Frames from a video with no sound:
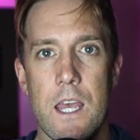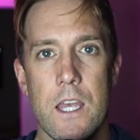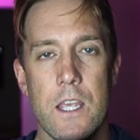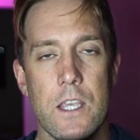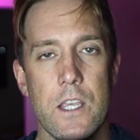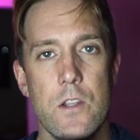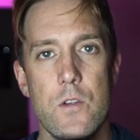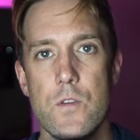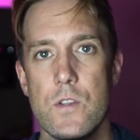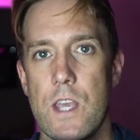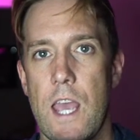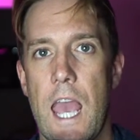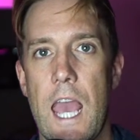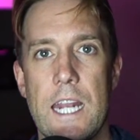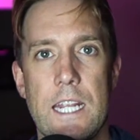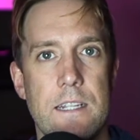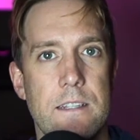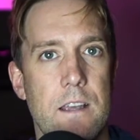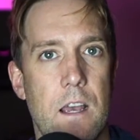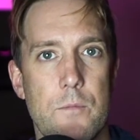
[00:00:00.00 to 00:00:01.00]
you can use it
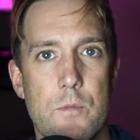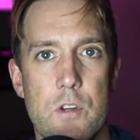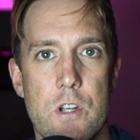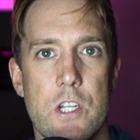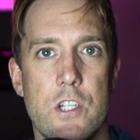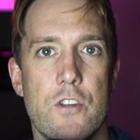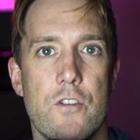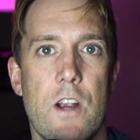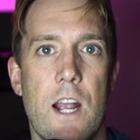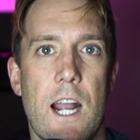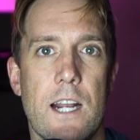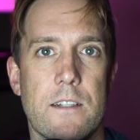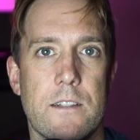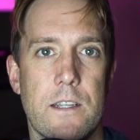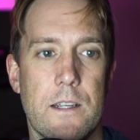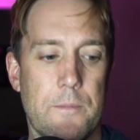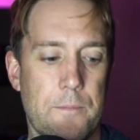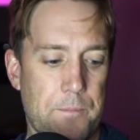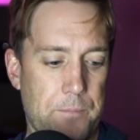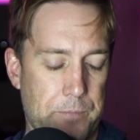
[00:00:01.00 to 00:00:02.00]
anytime you're
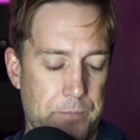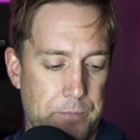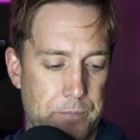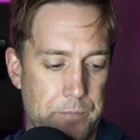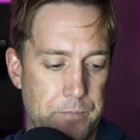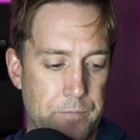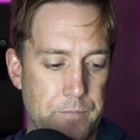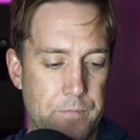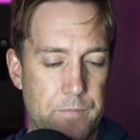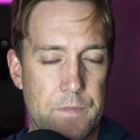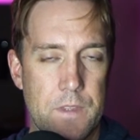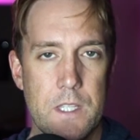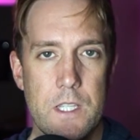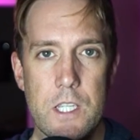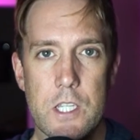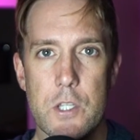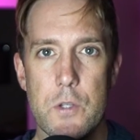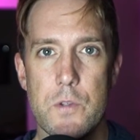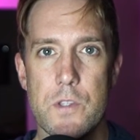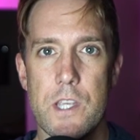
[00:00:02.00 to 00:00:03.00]
interacting.
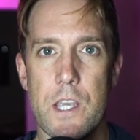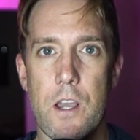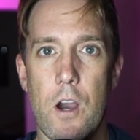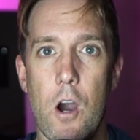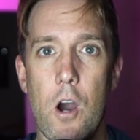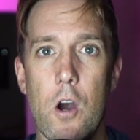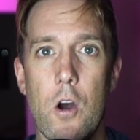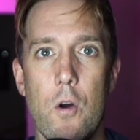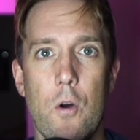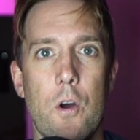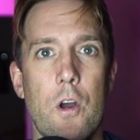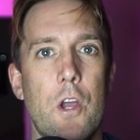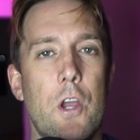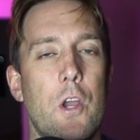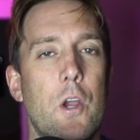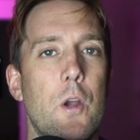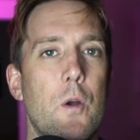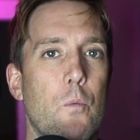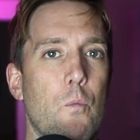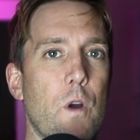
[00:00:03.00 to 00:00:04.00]
You say, oh,
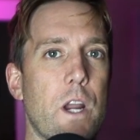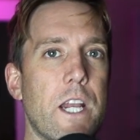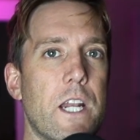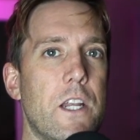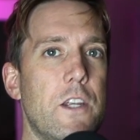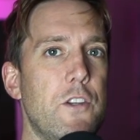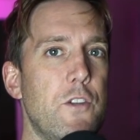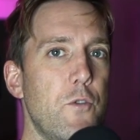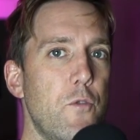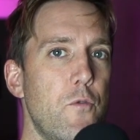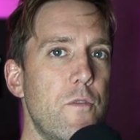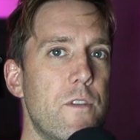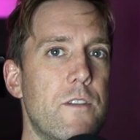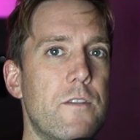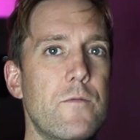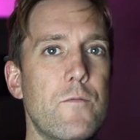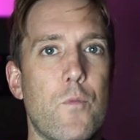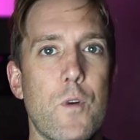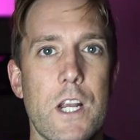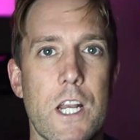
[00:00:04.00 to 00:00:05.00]
we're gonna
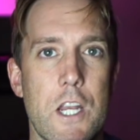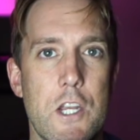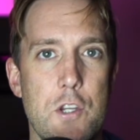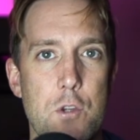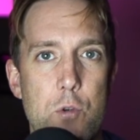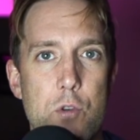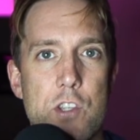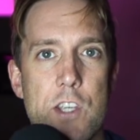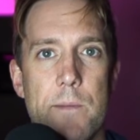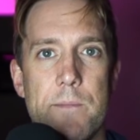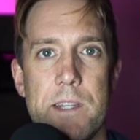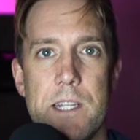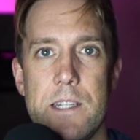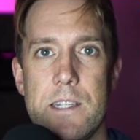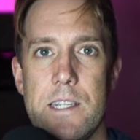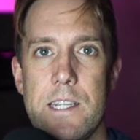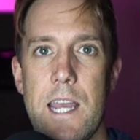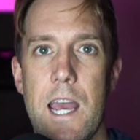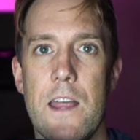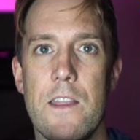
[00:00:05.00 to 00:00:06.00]
do something
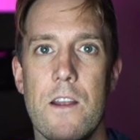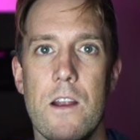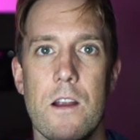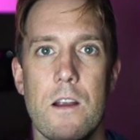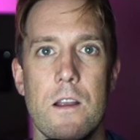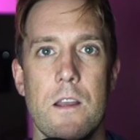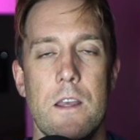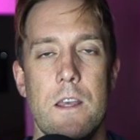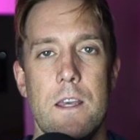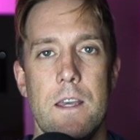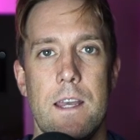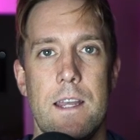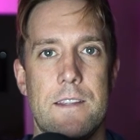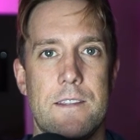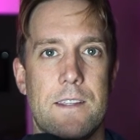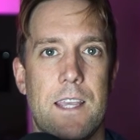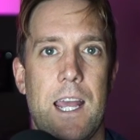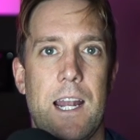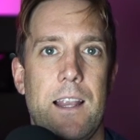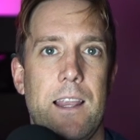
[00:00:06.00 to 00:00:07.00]
together.
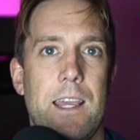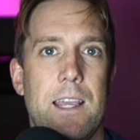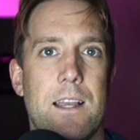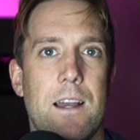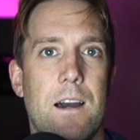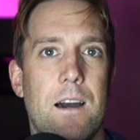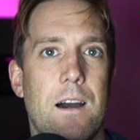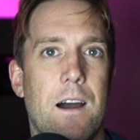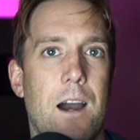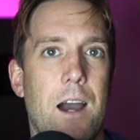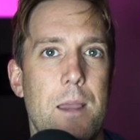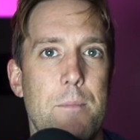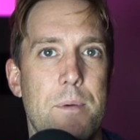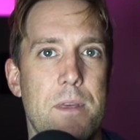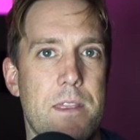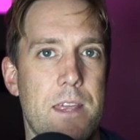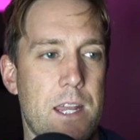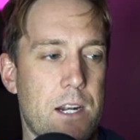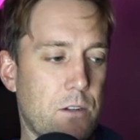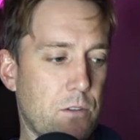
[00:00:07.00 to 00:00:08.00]
It's kind of like a
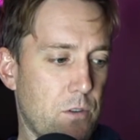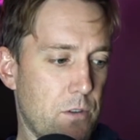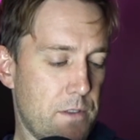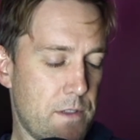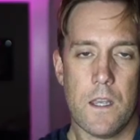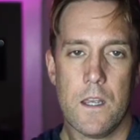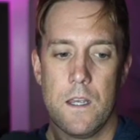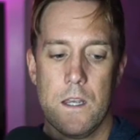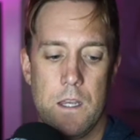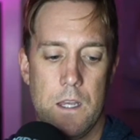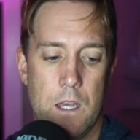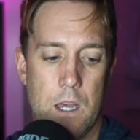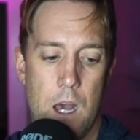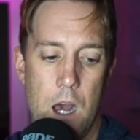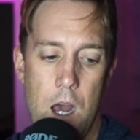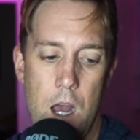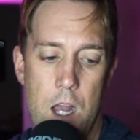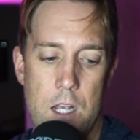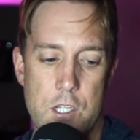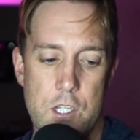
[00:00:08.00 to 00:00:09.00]
hypothetical.
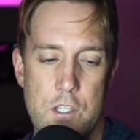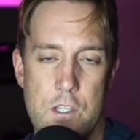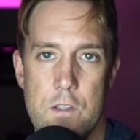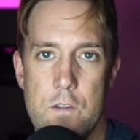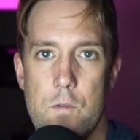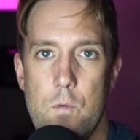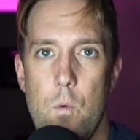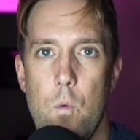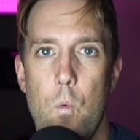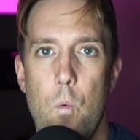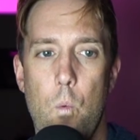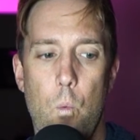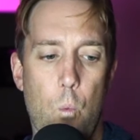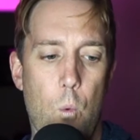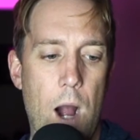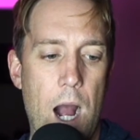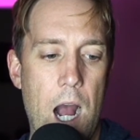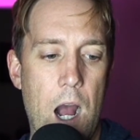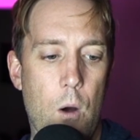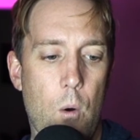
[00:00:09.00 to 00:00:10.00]
She says,
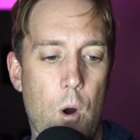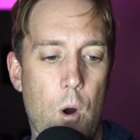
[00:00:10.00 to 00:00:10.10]
wow,